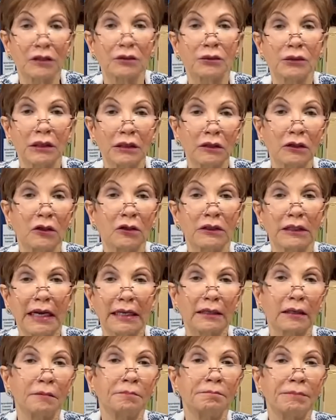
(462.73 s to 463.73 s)
we're not that
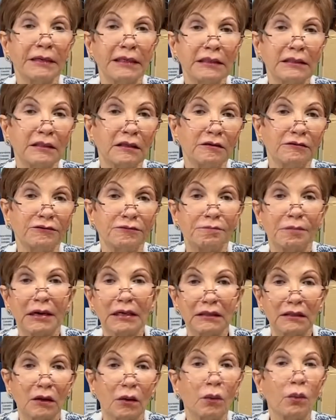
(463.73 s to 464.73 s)
competitive, but
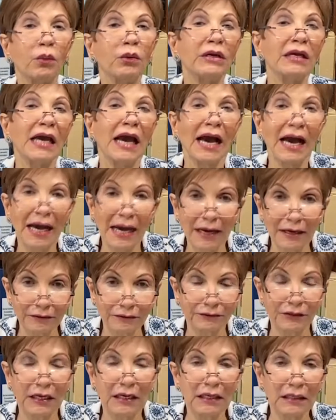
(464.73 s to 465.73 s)
we have
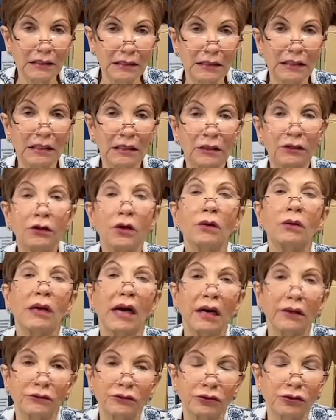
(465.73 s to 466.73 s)
the
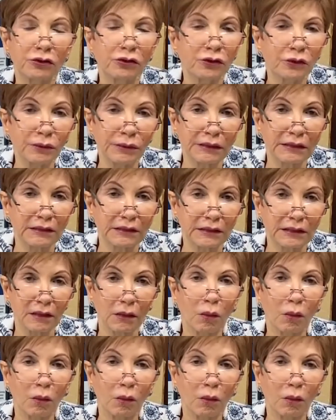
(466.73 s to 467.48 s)
know-how to do it.